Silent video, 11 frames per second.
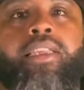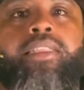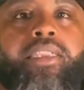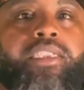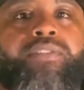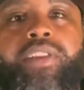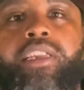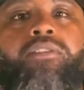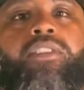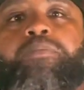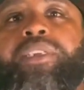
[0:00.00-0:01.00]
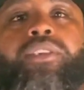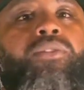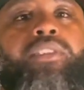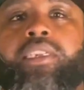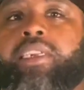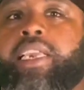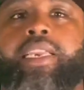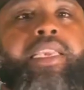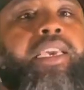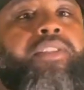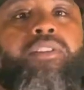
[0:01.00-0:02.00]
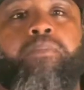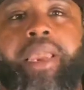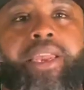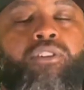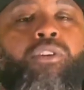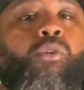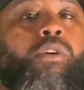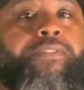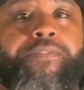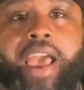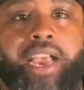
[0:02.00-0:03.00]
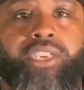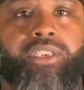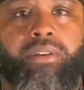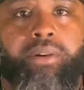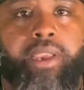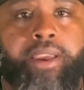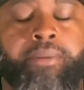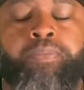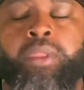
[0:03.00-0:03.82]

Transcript: this video to be used in any other manner or fashion, okay?